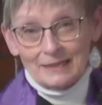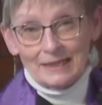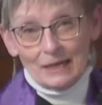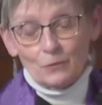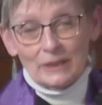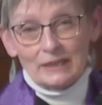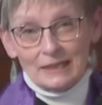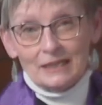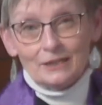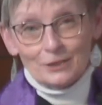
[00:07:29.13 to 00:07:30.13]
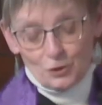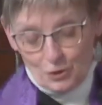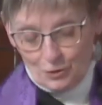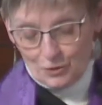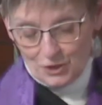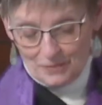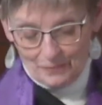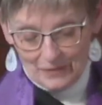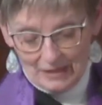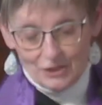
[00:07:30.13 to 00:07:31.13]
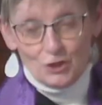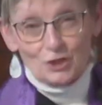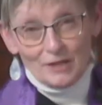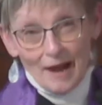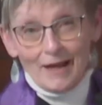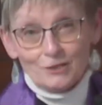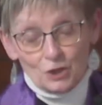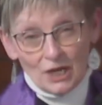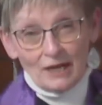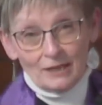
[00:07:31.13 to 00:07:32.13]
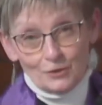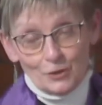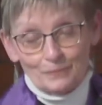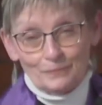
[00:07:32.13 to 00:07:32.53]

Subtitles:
that we need the church to not change.